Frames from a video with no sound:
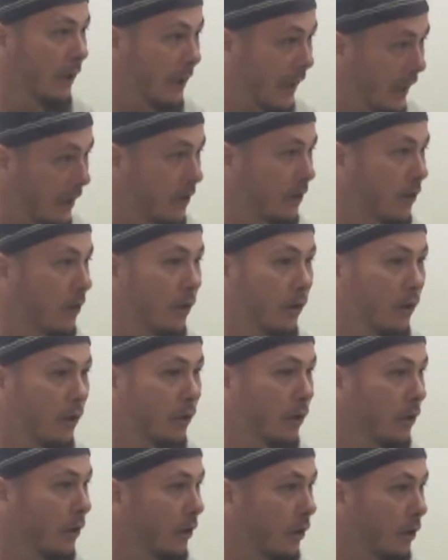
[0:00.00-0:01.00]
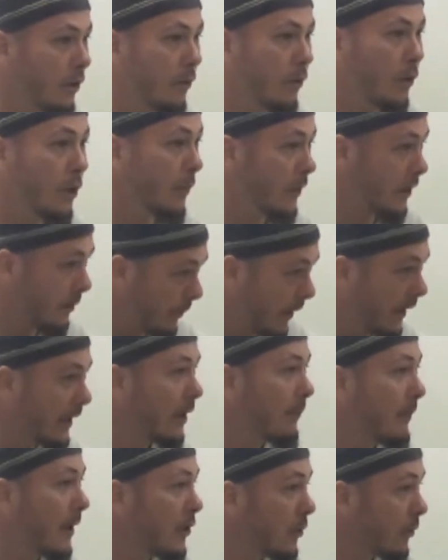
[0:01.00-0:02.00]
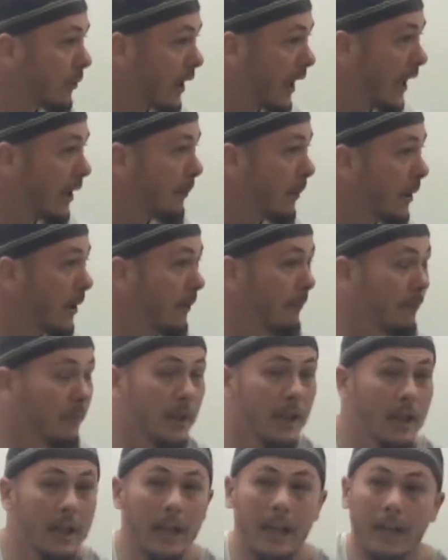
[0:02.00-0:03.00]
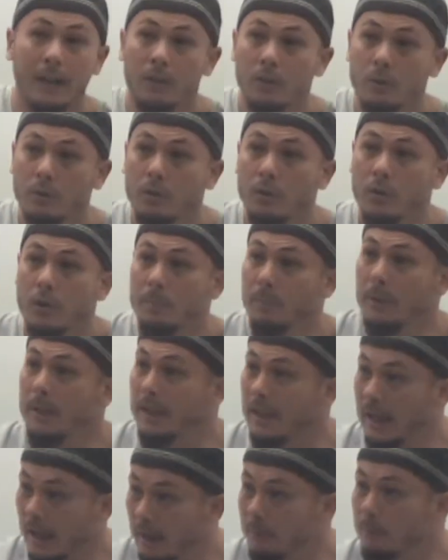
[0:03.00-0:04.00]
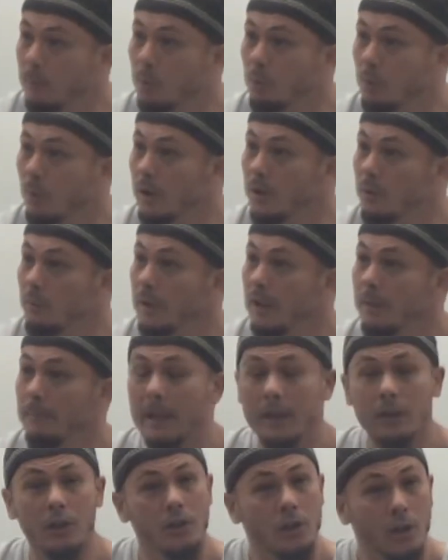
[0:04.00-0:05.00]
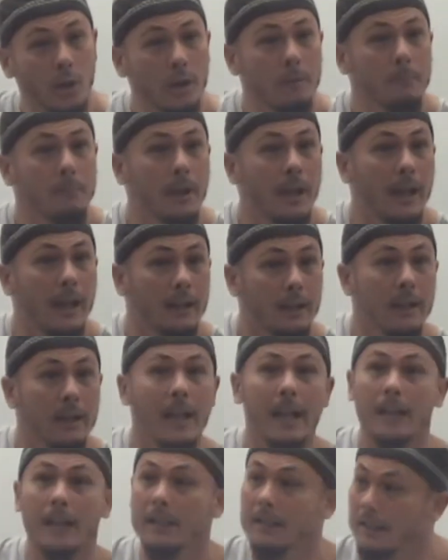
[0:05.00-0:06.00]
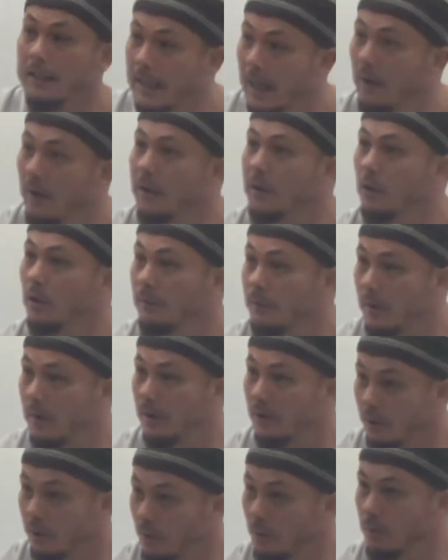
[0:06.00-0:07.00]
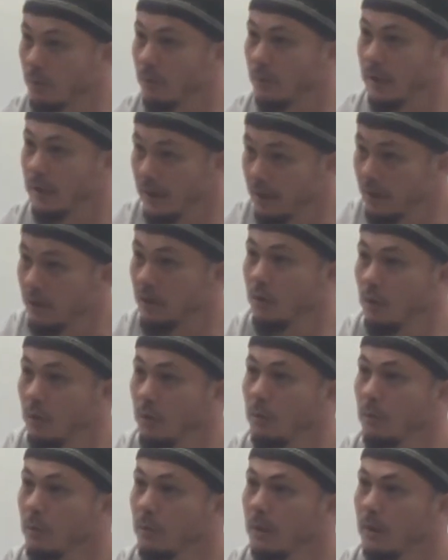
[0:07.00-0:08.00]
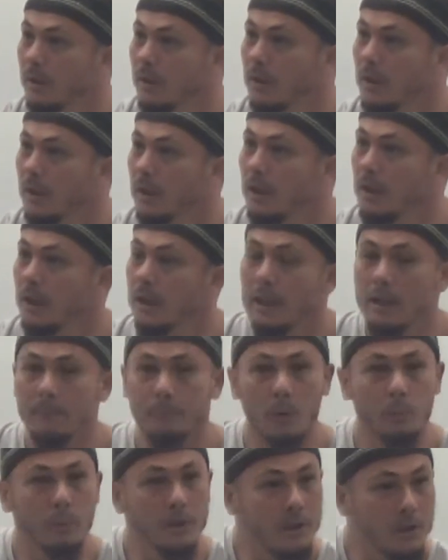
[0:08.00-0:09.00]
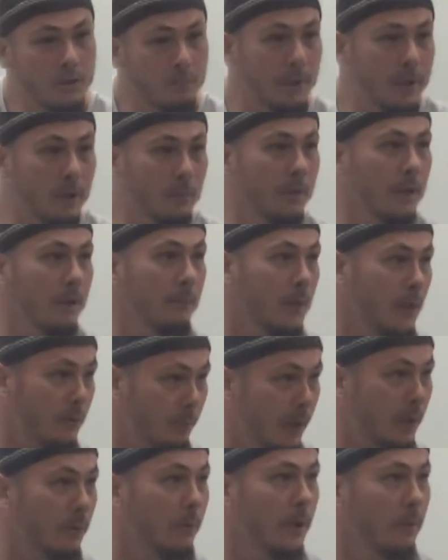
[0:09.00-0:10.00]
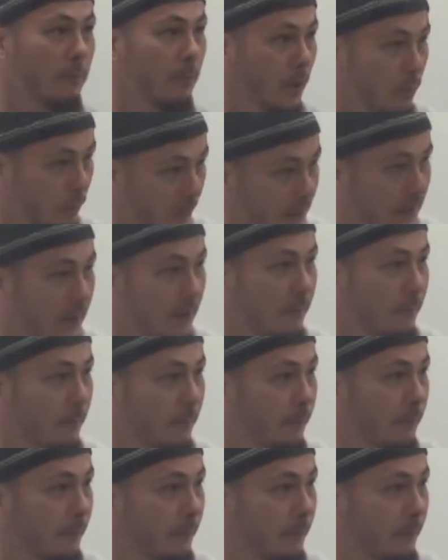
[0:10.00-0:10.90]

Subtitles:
yes, you respect him as your neighbour, and you speak humble words with him, and you show him the akhlaq and the character of the Rasul. Yes, you do. But when you speak with him with wisdom.